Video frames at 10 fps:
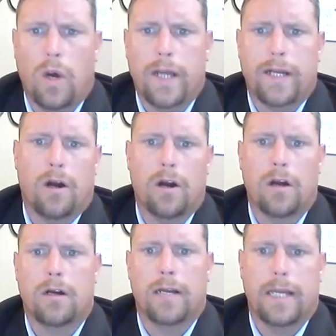what
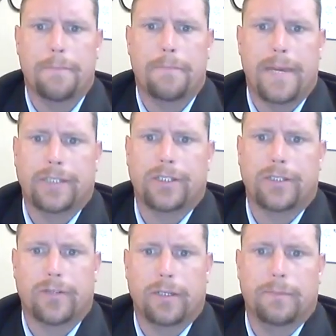our
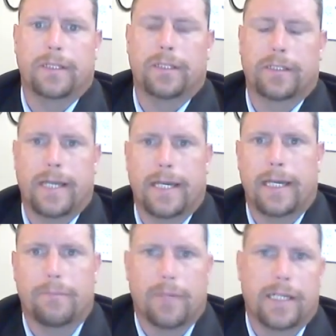inpatient treatment looks like
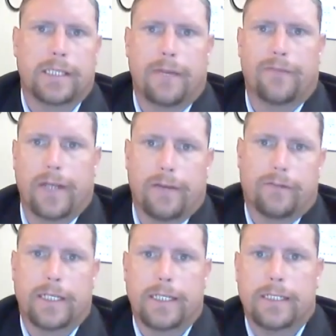at Embrace Life
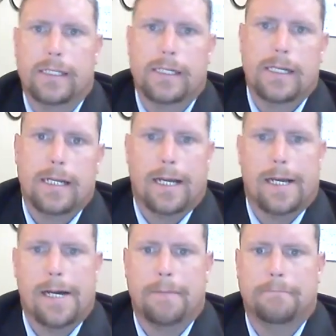Recovery.
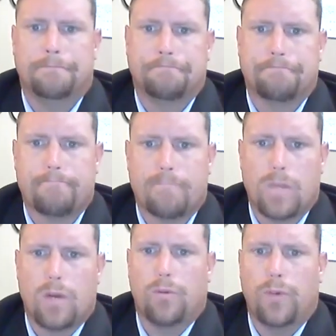Um,
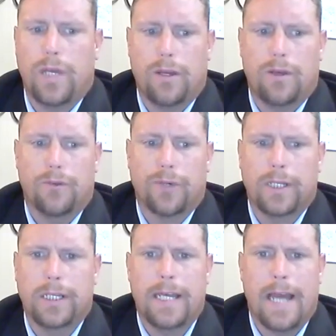we
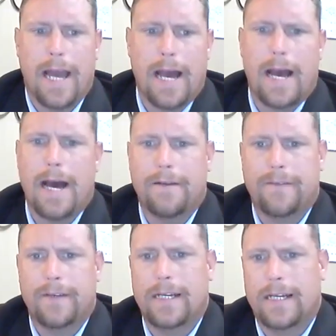really have
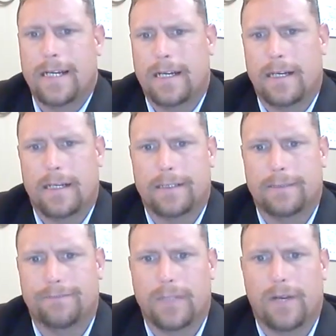
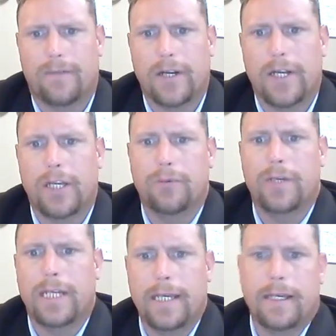a very
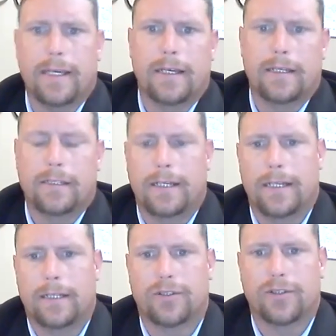unique
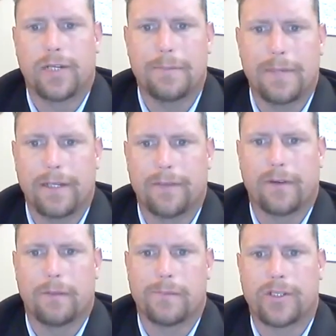treatment
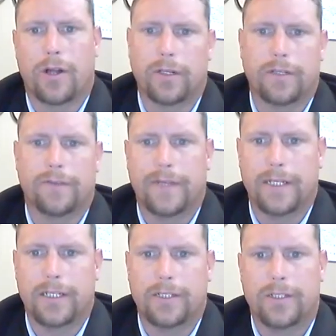from start to
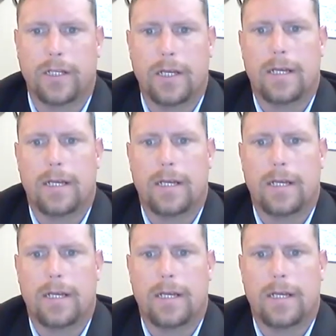finish.